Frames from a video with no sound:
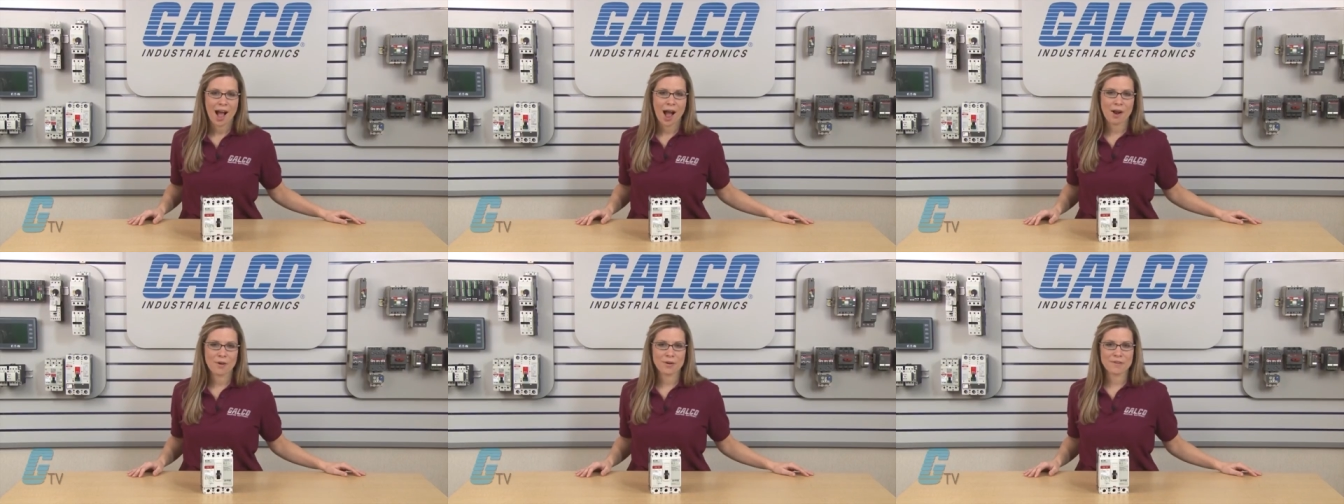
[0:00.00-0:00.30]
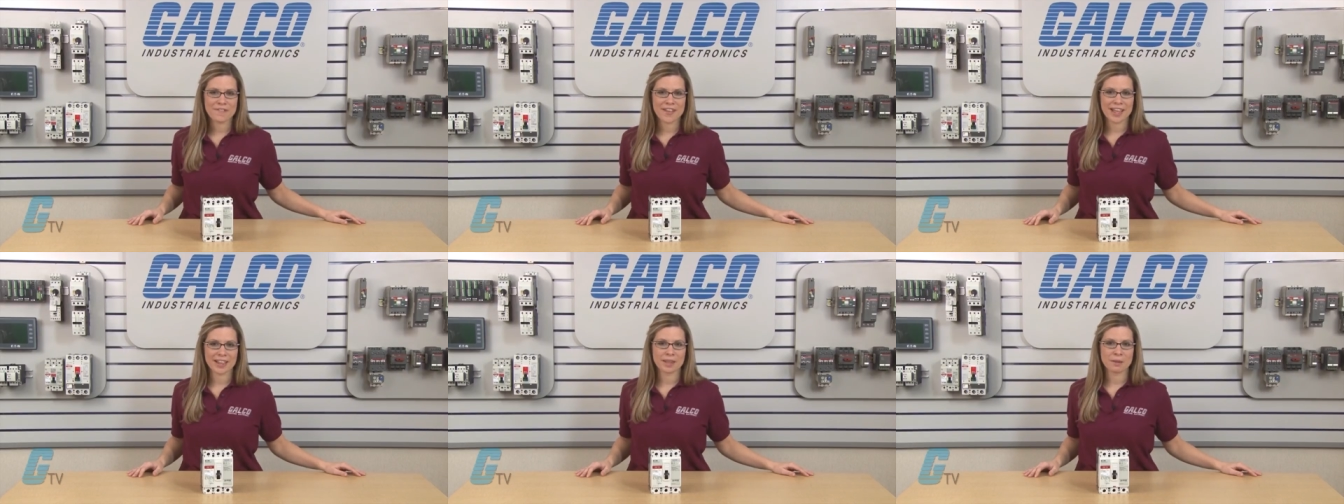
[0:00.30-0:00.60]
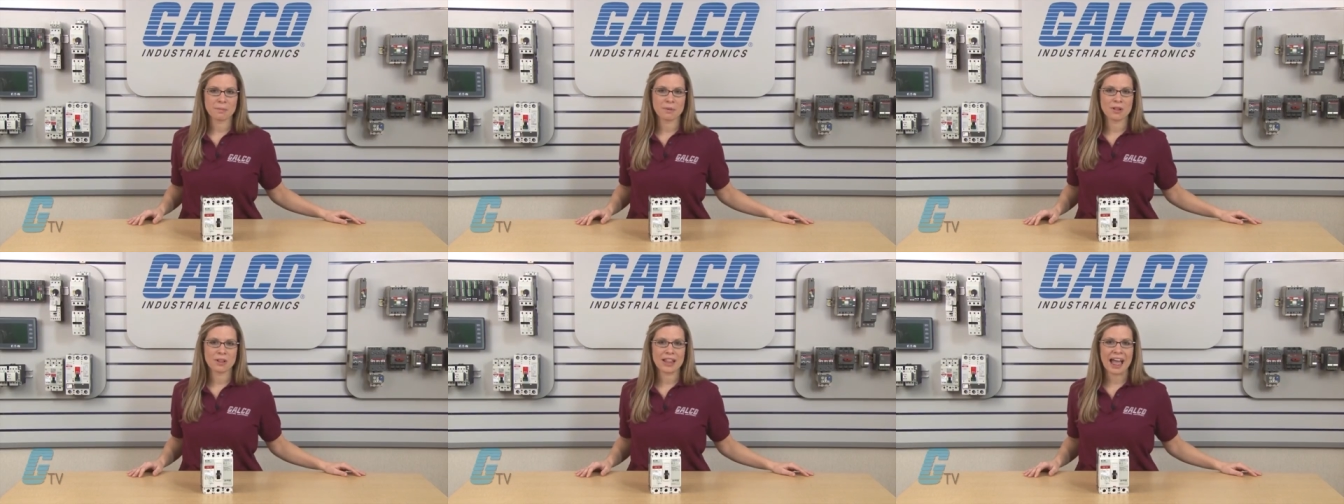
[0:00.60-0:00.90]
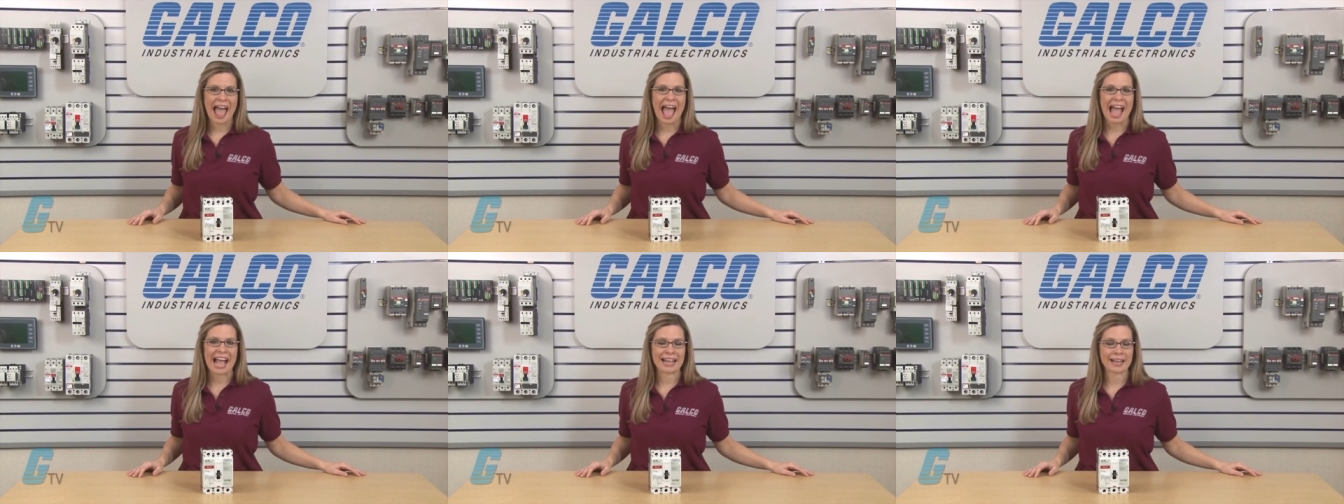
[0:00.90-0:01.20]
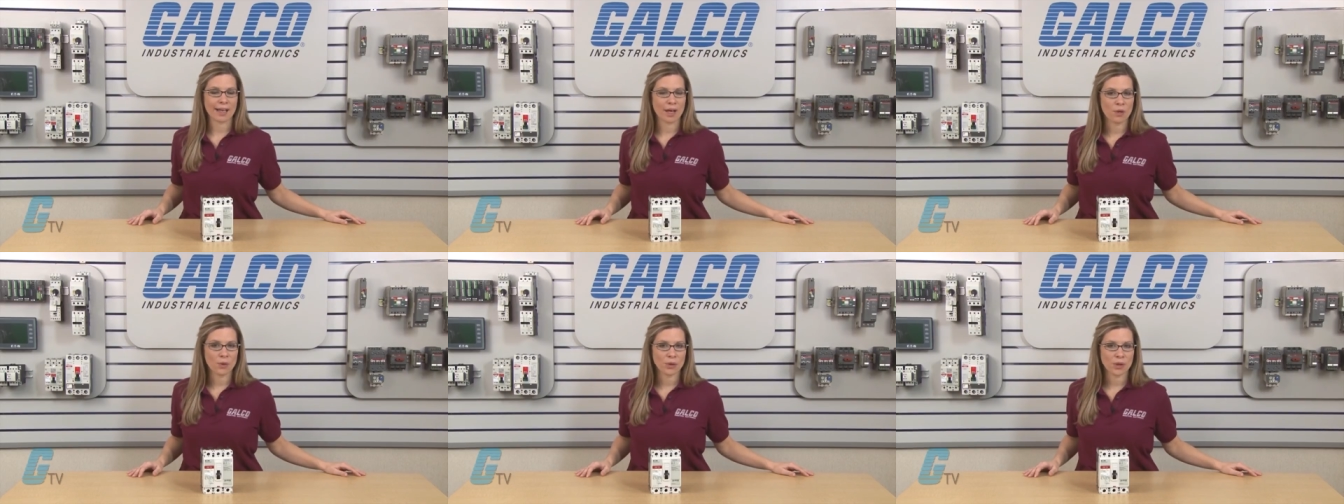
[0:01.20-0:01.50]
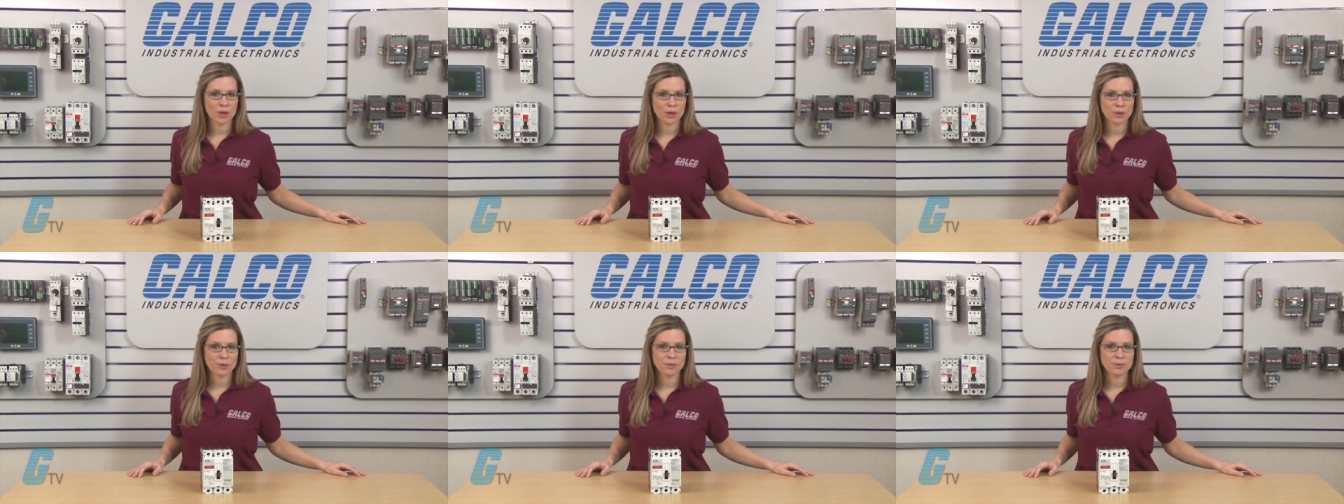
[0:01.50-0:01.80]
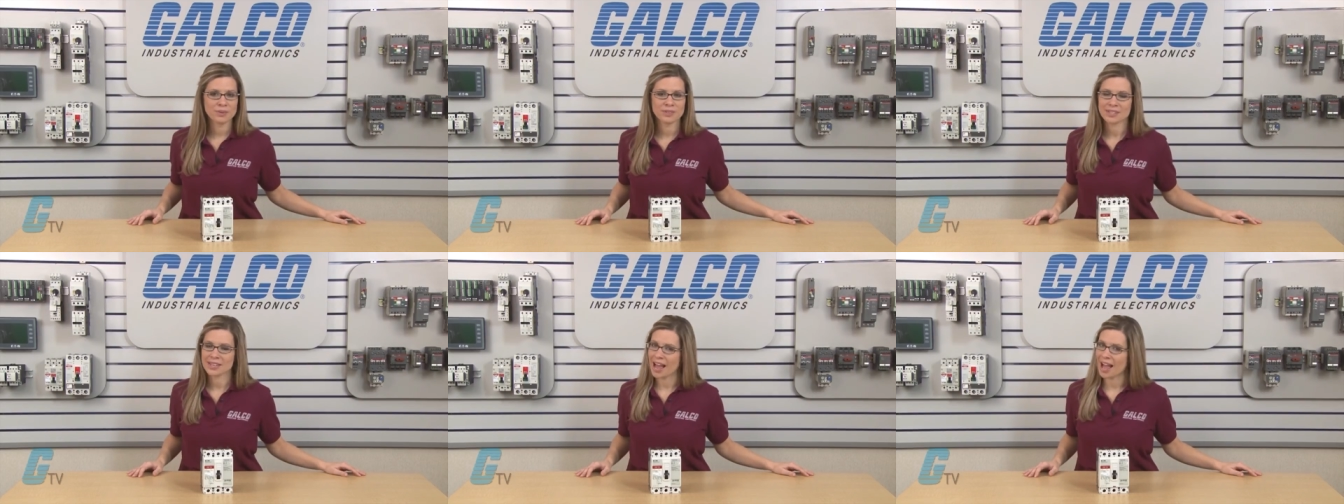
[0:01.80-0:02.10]
are available at
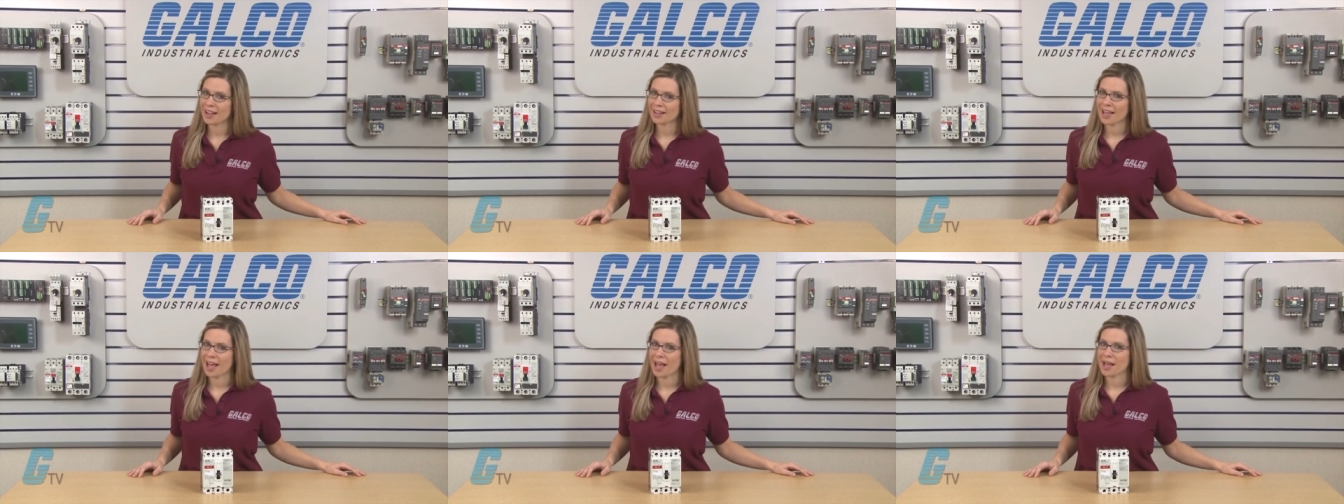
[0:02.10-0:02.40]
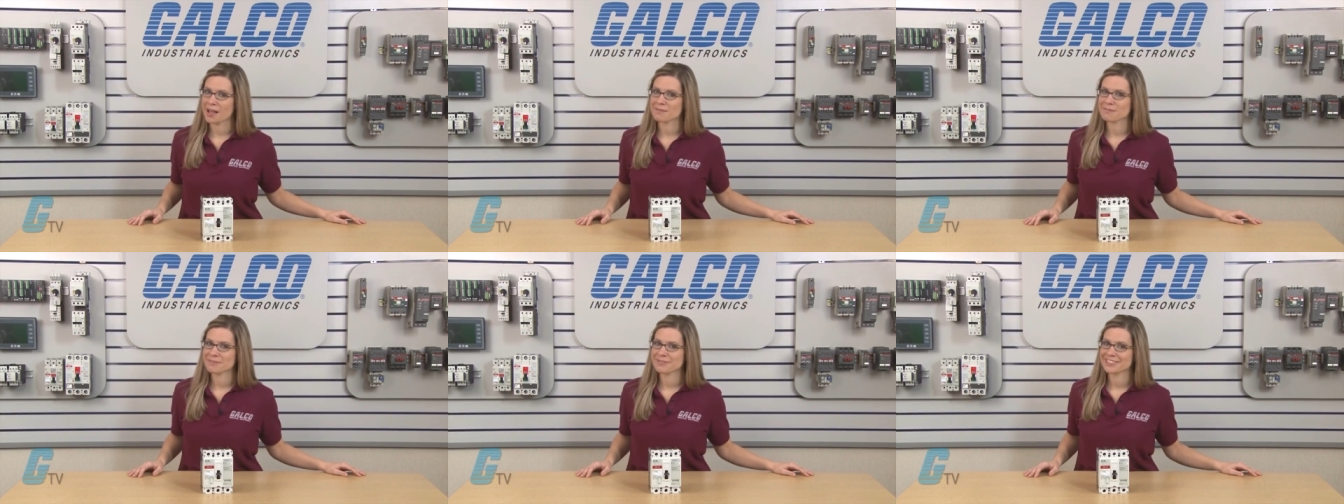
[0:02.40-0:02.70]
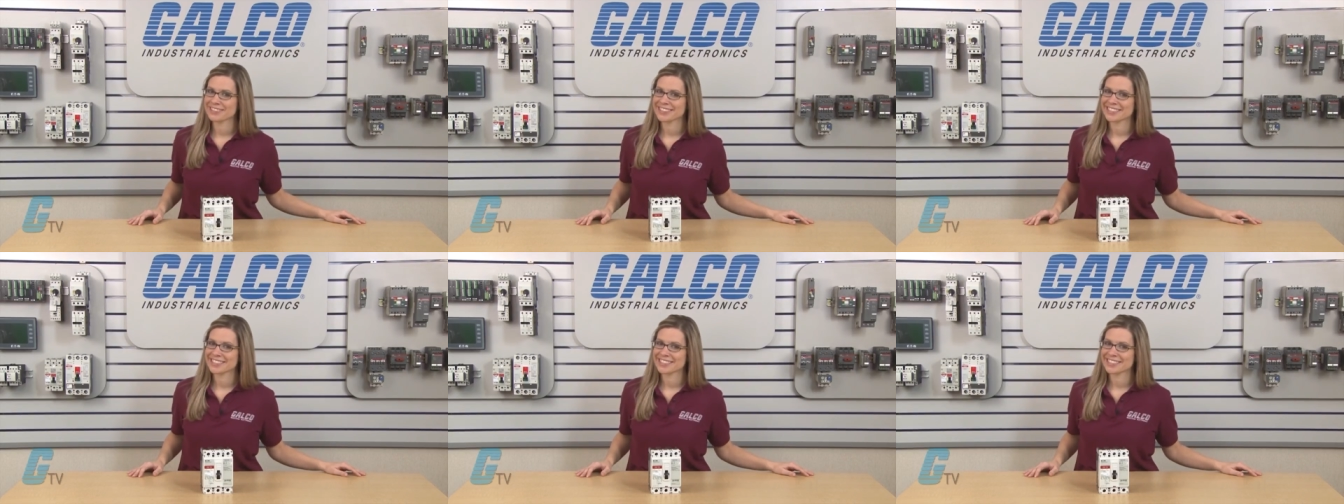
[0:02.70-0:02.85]
galco.com.